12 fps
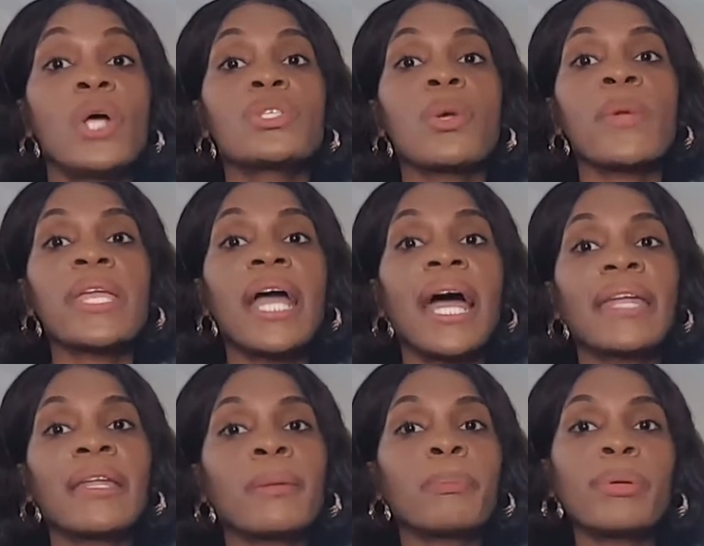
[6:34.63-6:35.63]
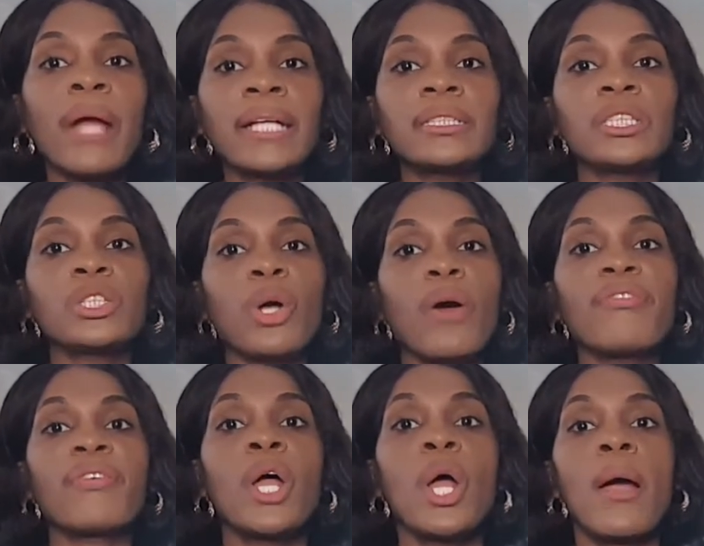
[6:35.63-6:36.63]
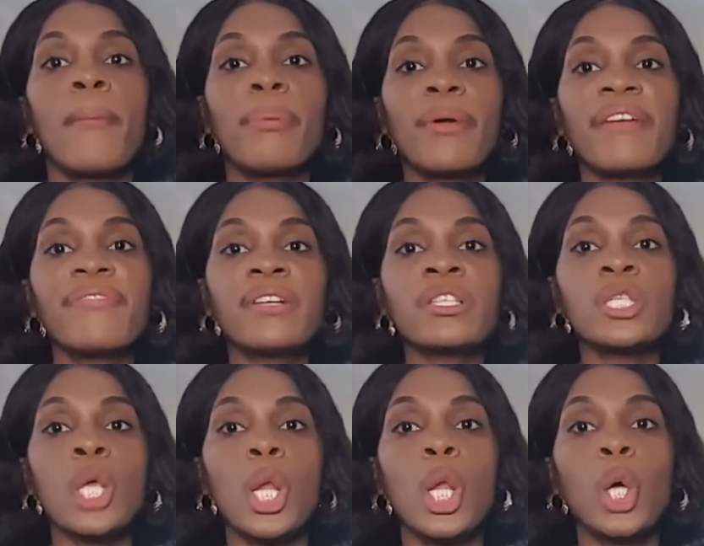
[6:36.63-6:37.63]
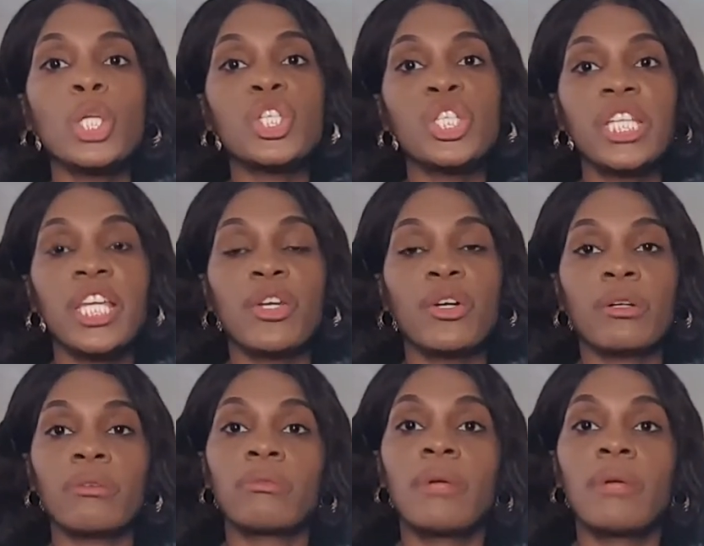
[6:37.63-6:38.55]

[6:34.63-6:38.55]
So we had a practice of breakfast, lunch, dinner.